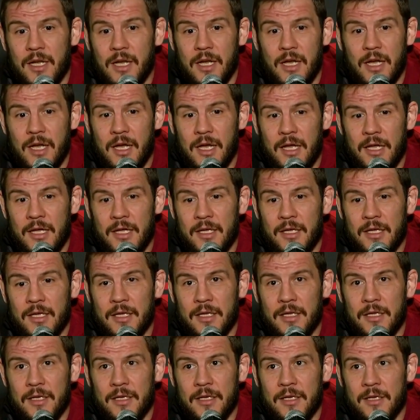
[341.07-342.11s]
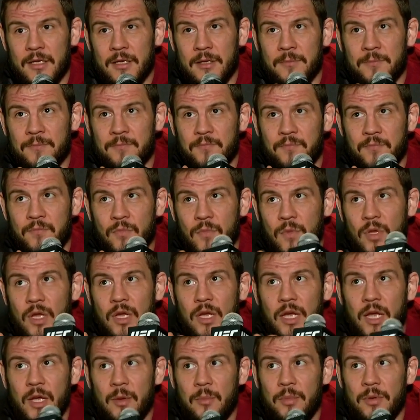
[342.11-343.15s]
I
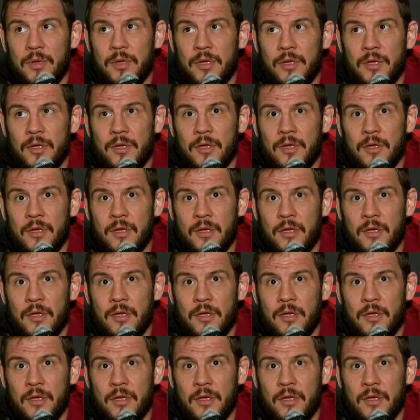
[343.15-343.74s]
happy